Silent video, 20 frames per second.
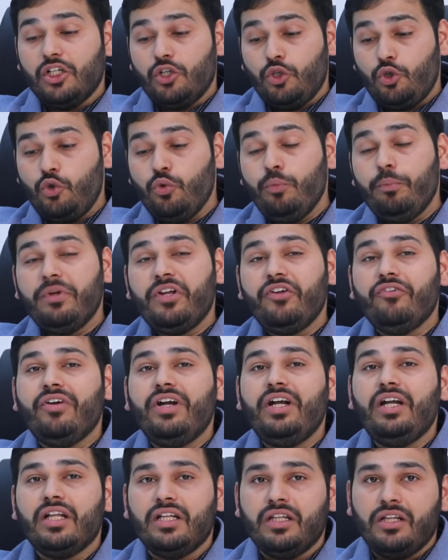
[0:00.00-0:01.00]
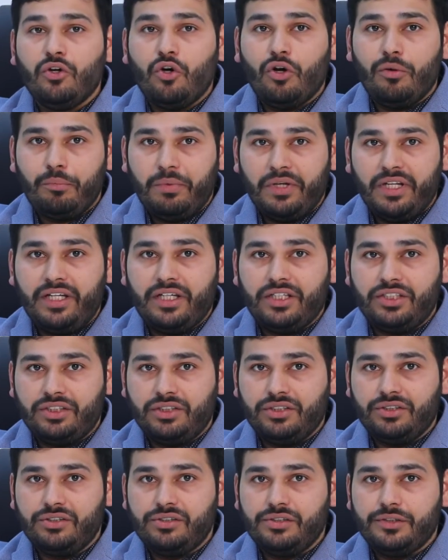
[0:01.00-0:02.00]
to prevent the
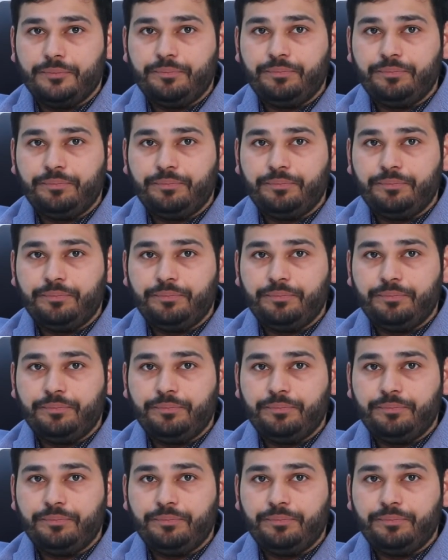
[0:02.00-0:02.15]
complications.